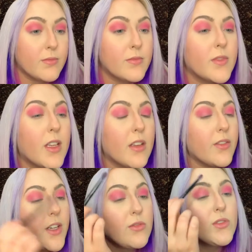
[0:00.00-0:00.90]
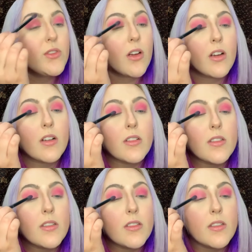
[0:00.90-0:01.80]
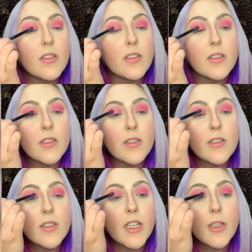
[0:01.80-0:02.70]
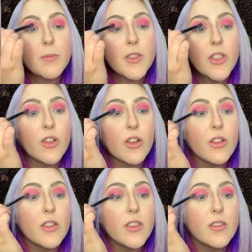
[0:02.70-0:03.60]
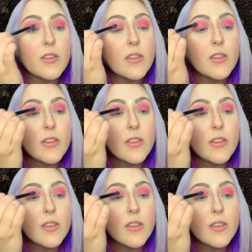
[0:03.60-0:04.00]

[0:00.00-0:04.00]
I love how dark Tipsy Girl is.